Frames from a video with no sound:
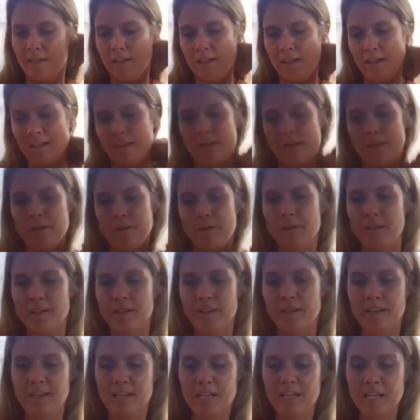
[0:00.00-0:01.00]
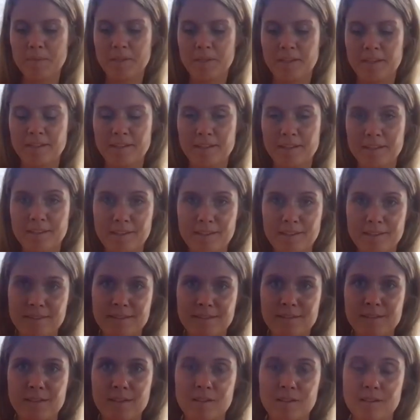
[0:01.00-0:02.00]
I mean,
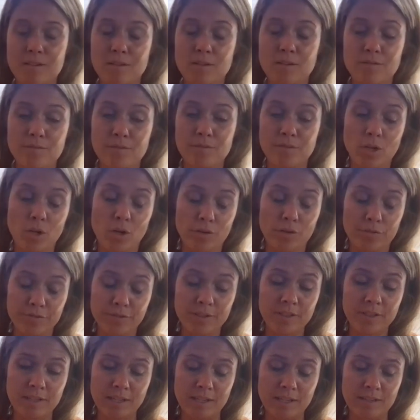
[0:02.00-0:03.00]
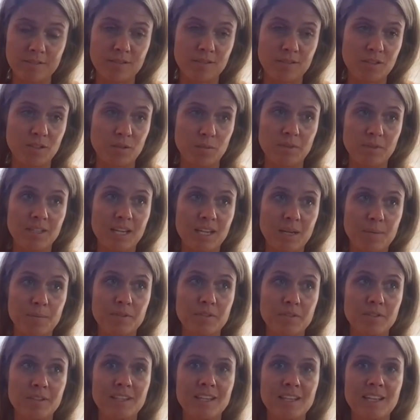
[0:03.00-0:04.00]
it's often it has to do with
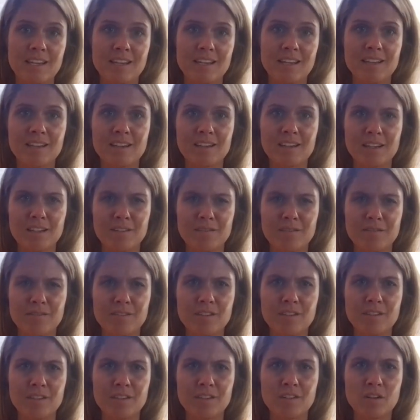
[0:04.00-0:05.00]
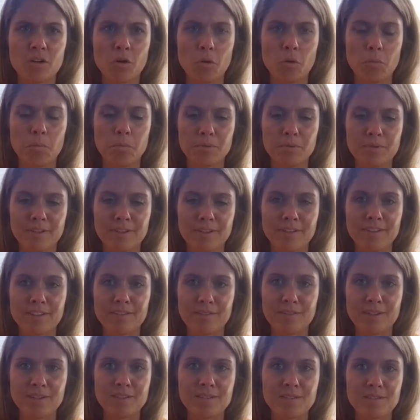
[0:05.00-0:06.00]
capital and getting kind of competent
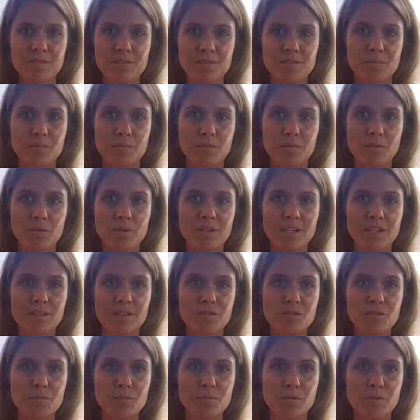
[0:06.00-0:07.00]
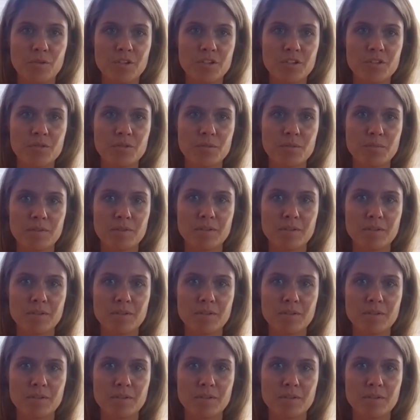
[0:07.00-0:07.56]
investors on board that can support you